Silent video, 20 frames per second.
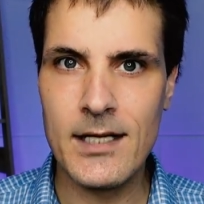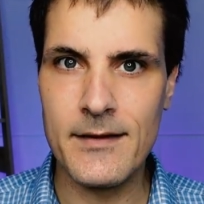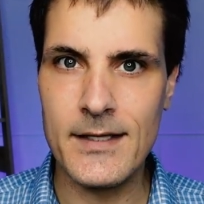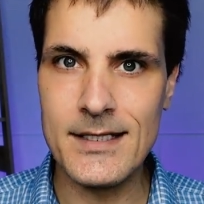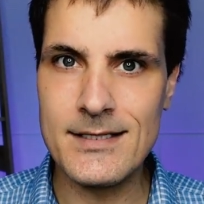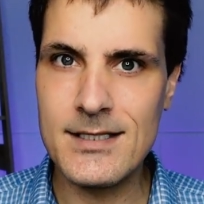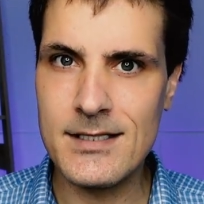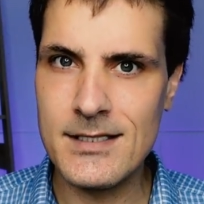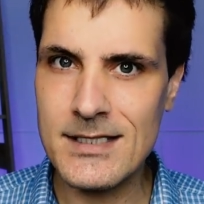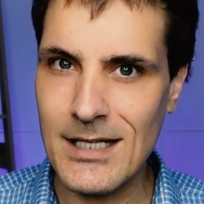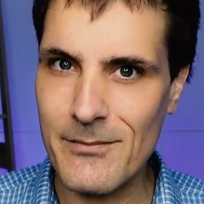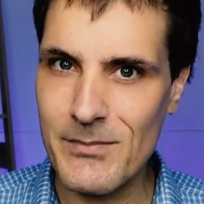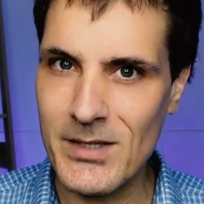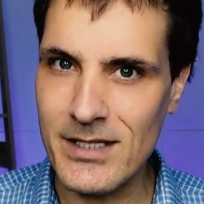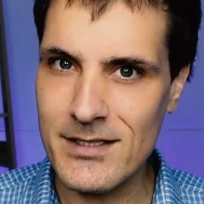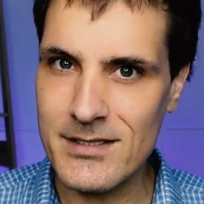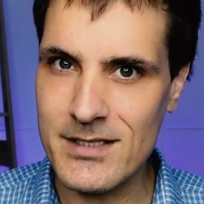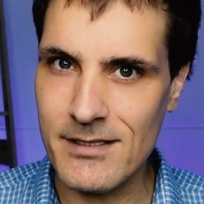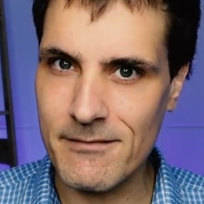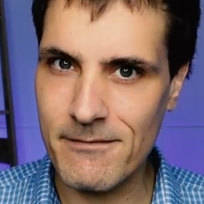This is
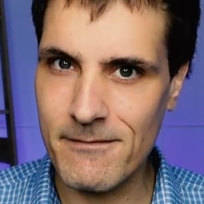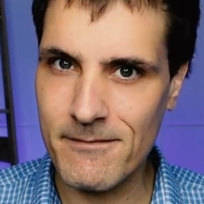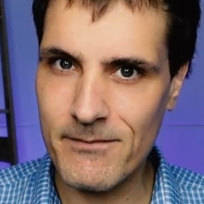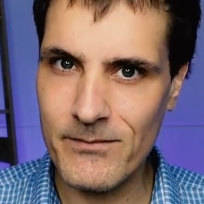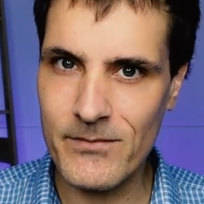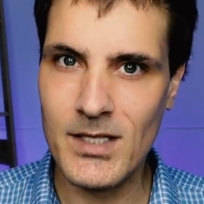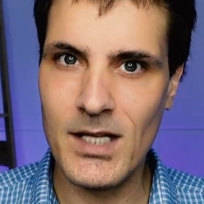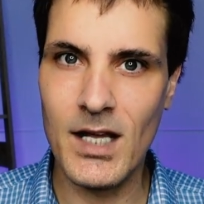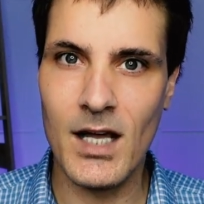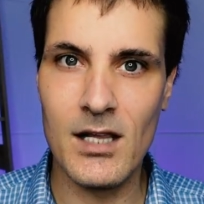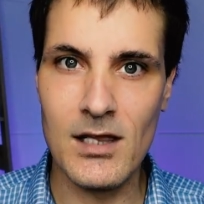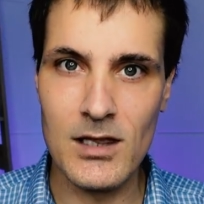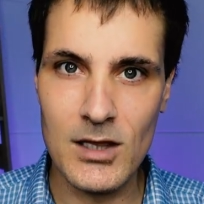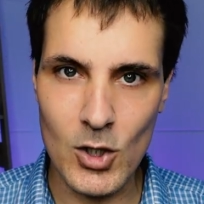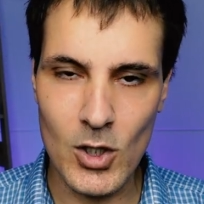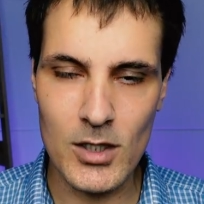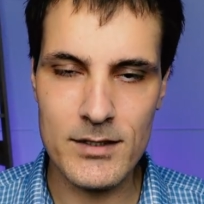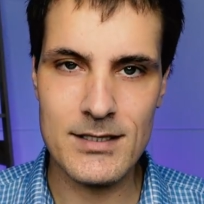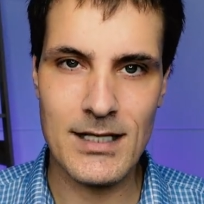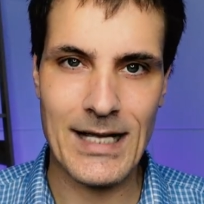something that's a
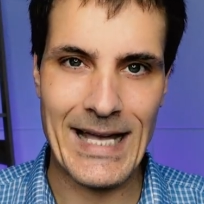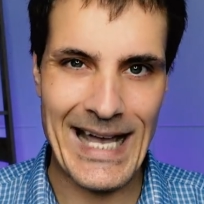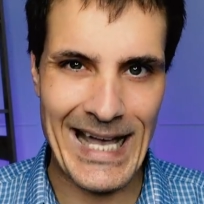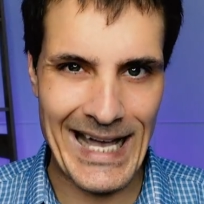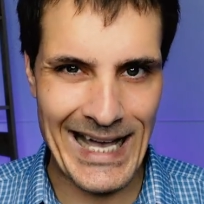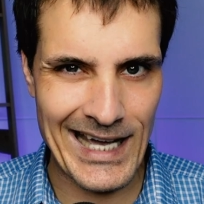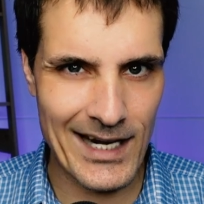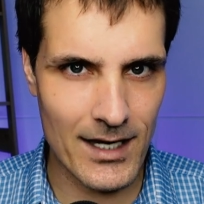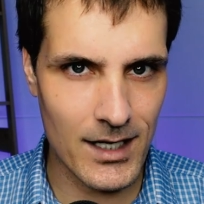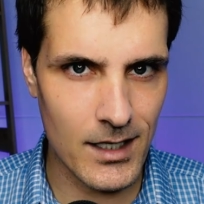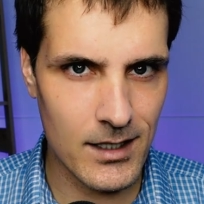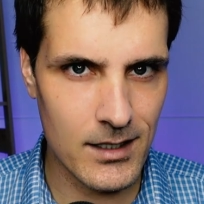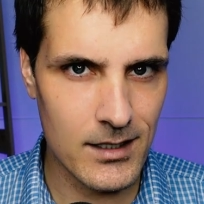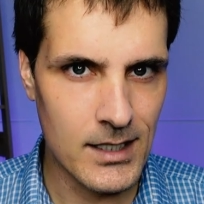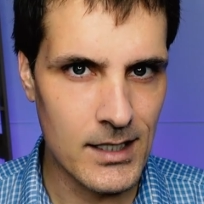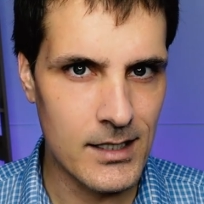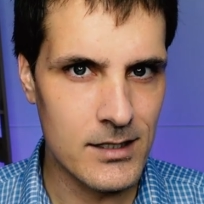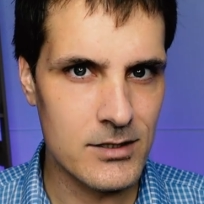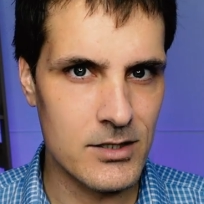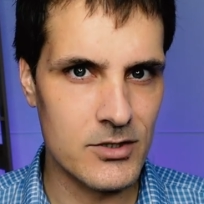lot harder
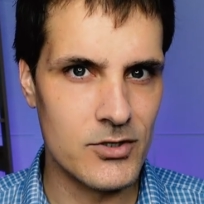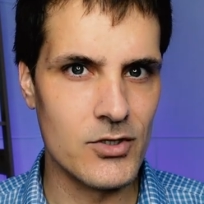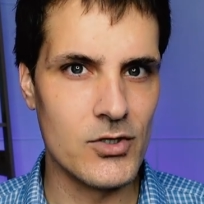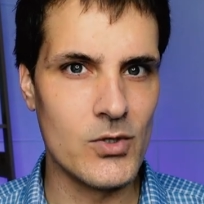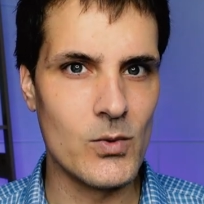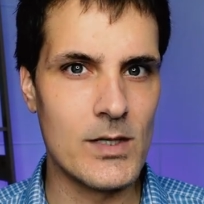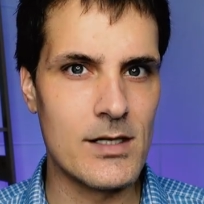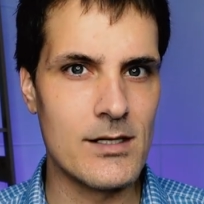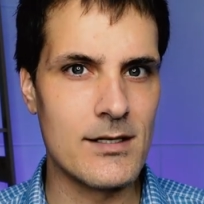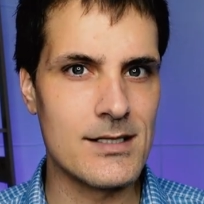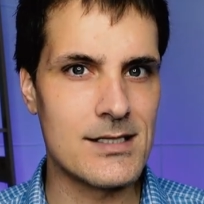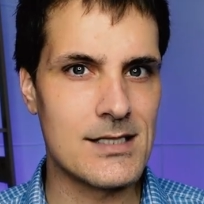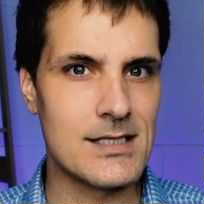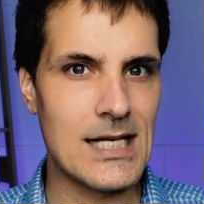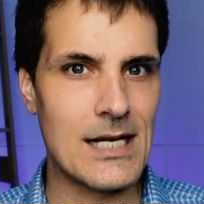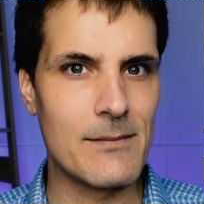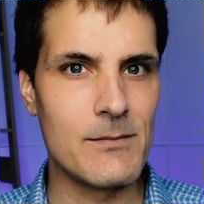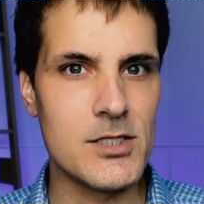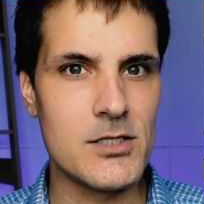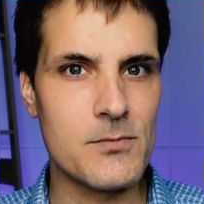to do with an
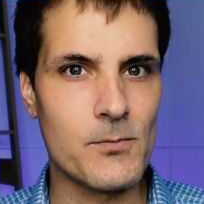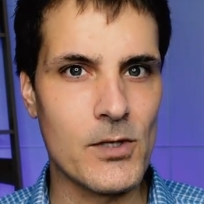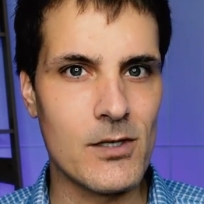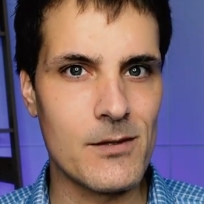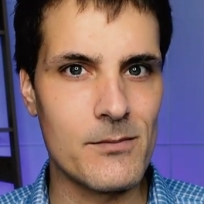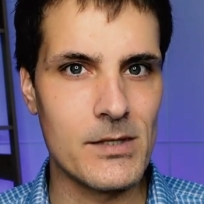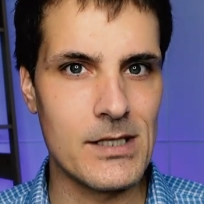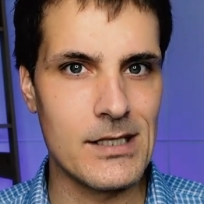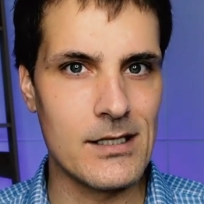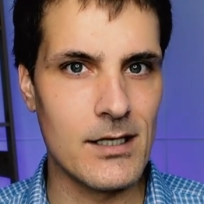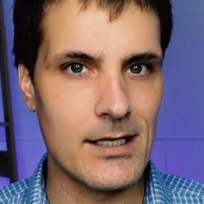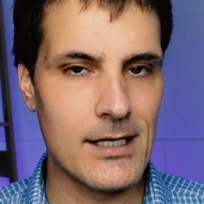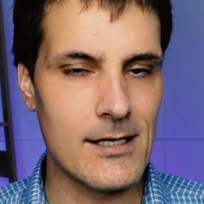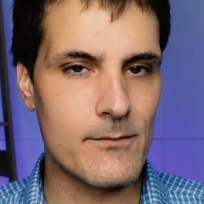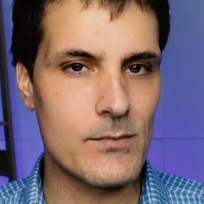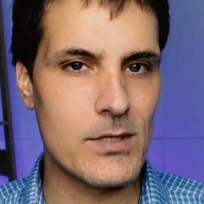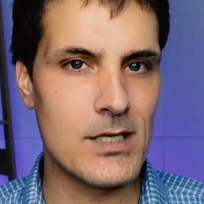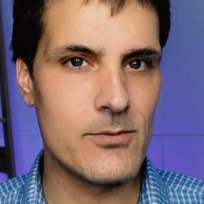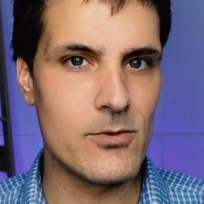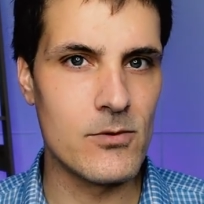established property. I
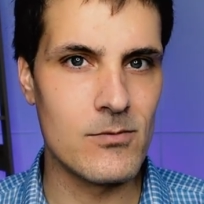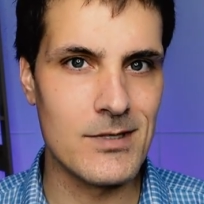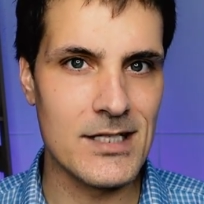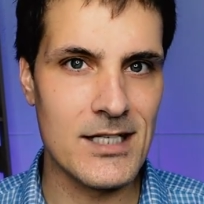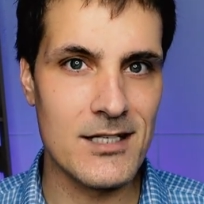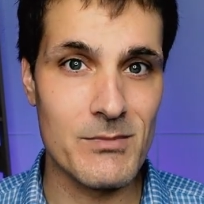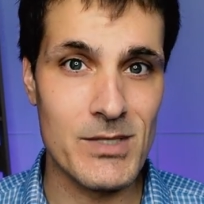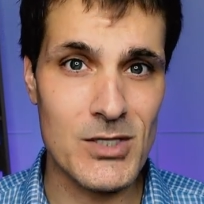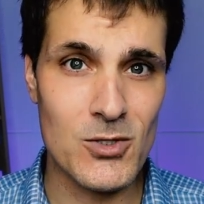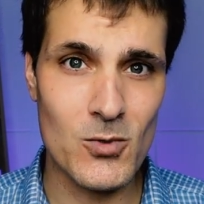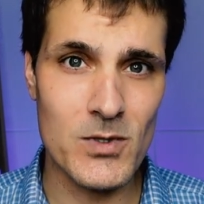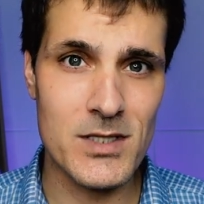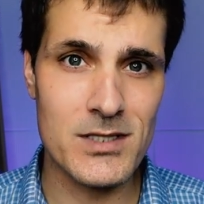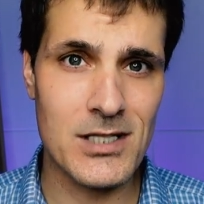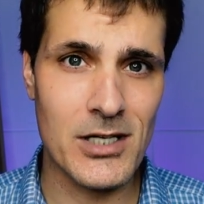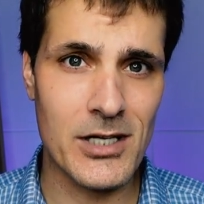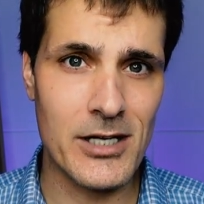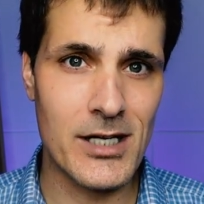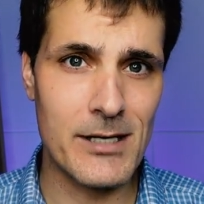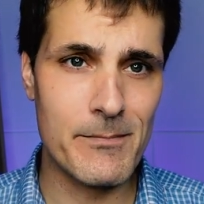get people ringing me all the
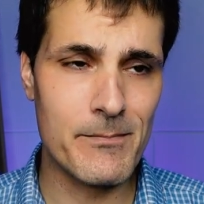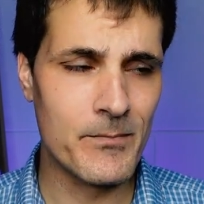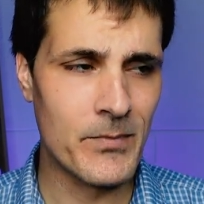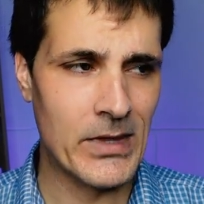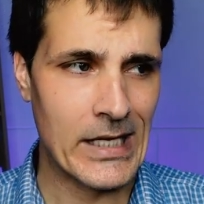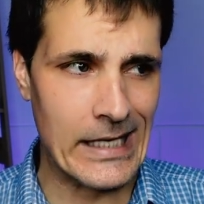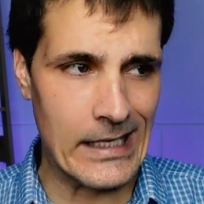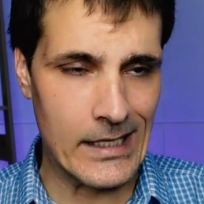time.